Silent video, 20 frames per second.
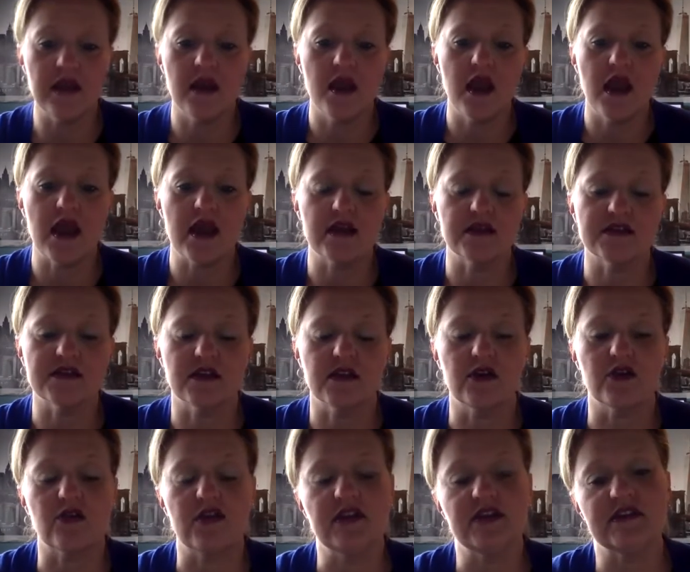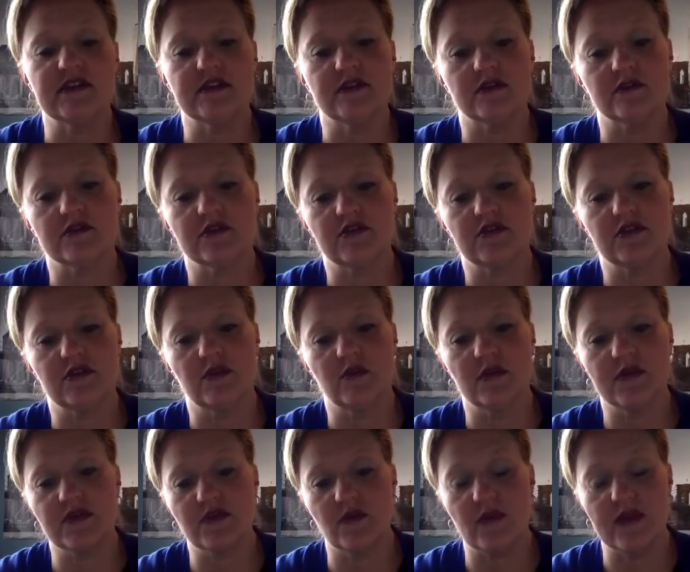has a great deal to do
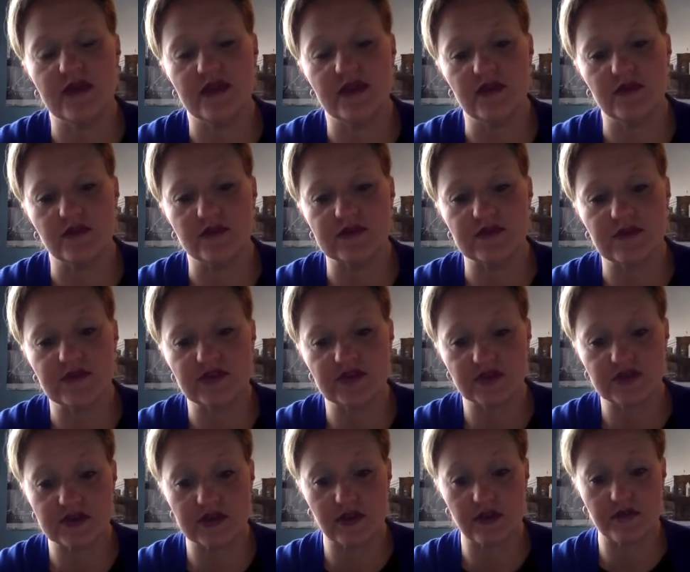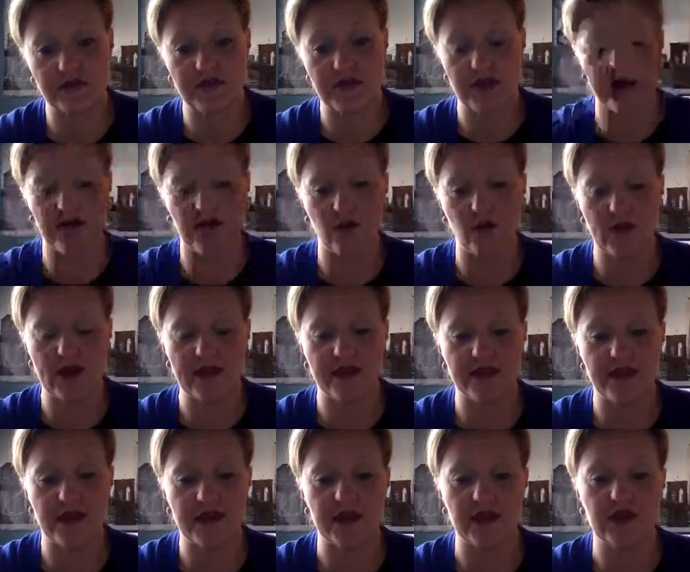with the way that you express yourself and the way
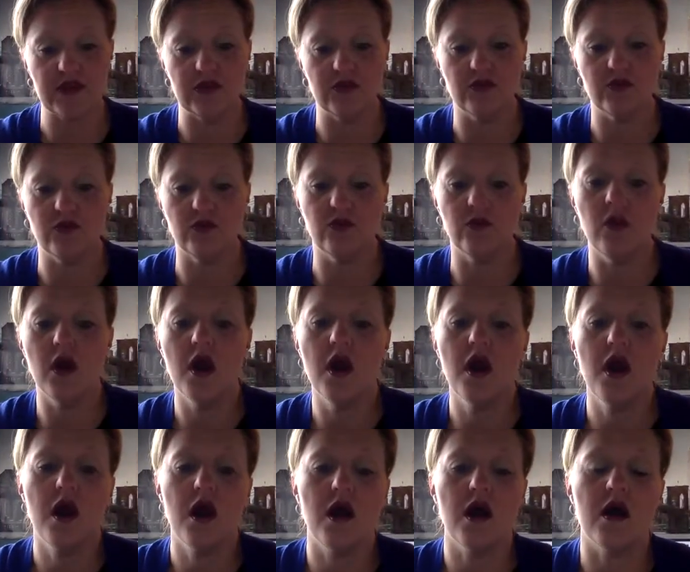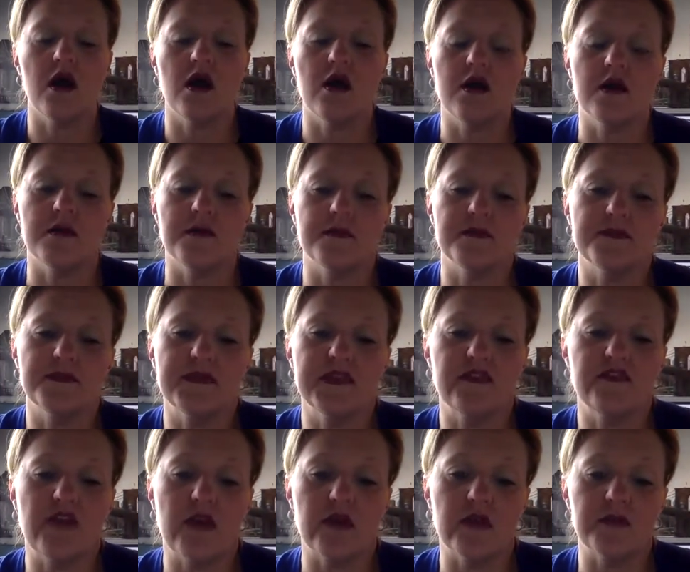that you
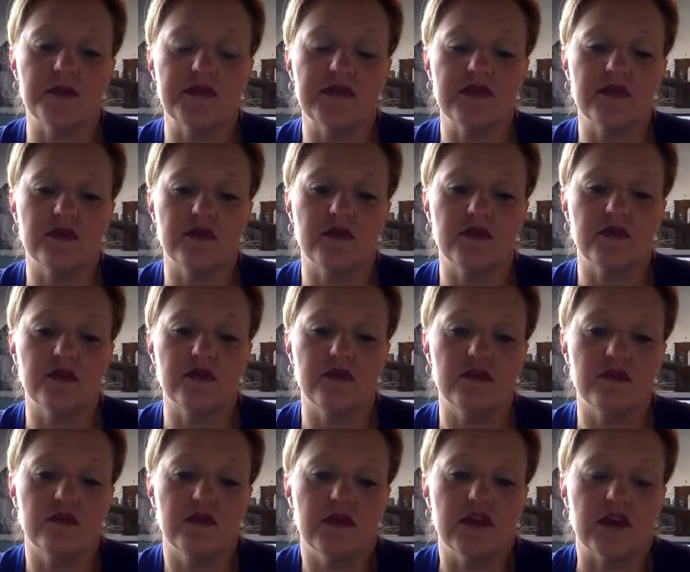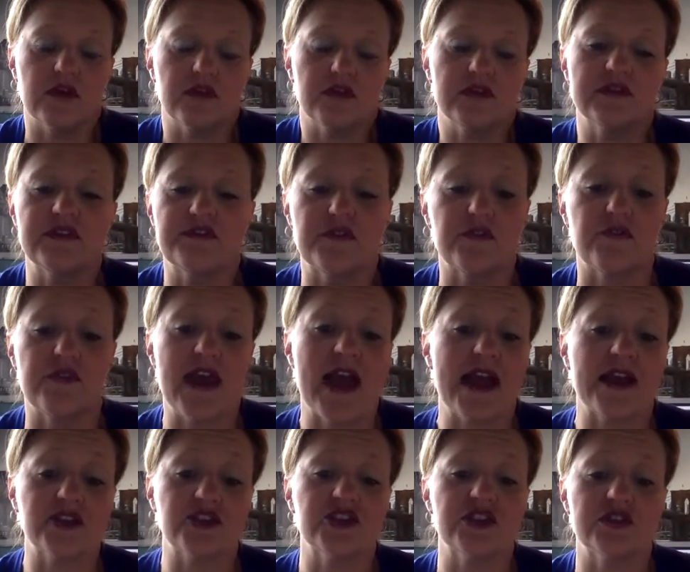develop, different
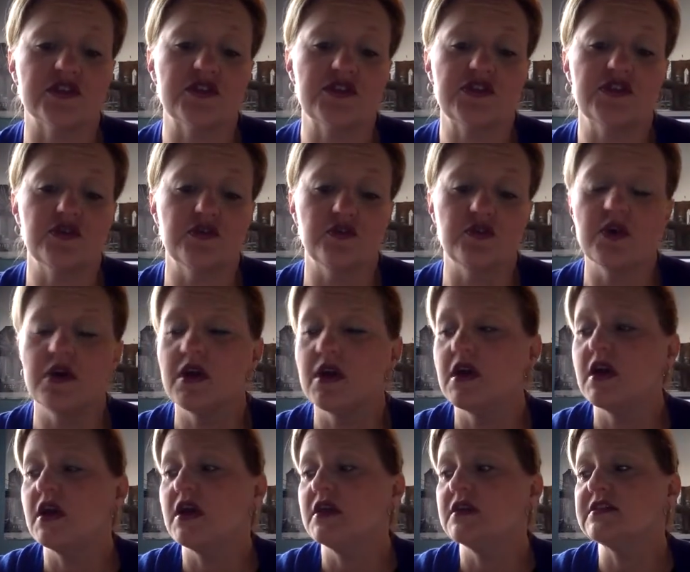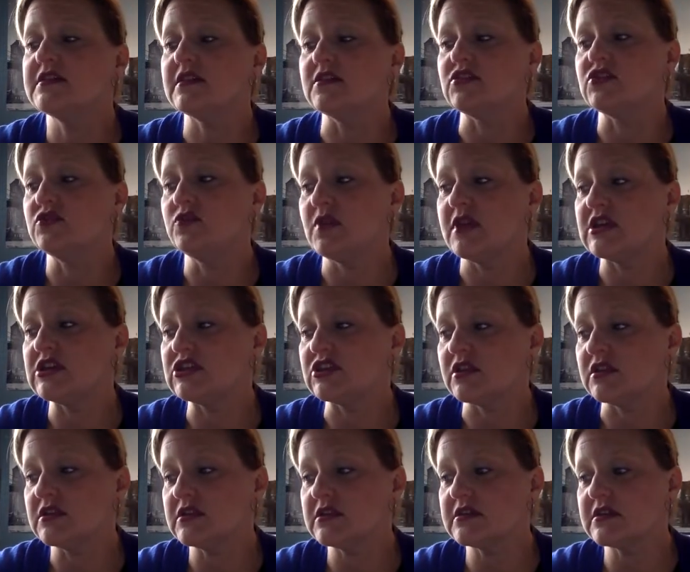reactions to
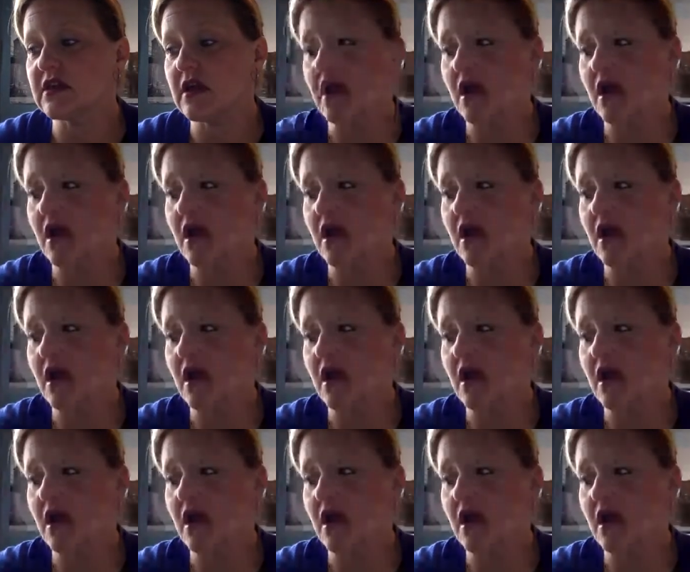situations.